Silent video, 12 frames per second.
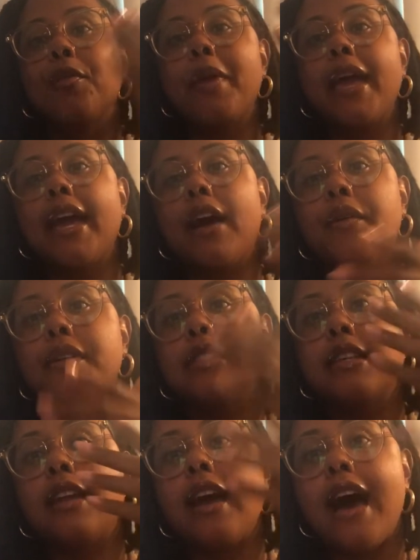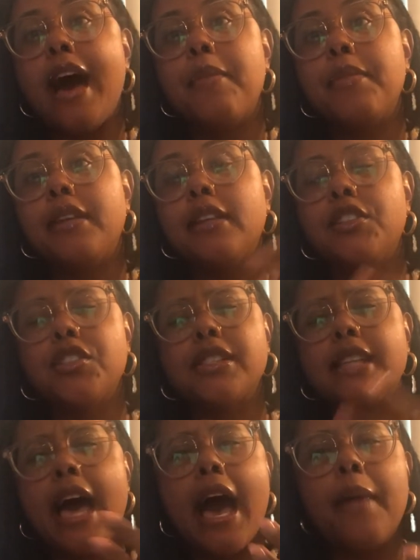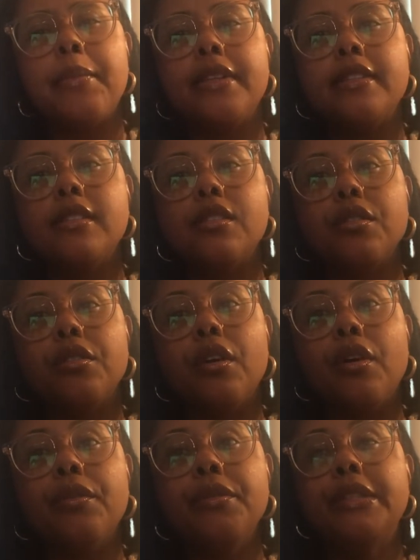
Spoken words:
payout is going to happen. It just happens, you know?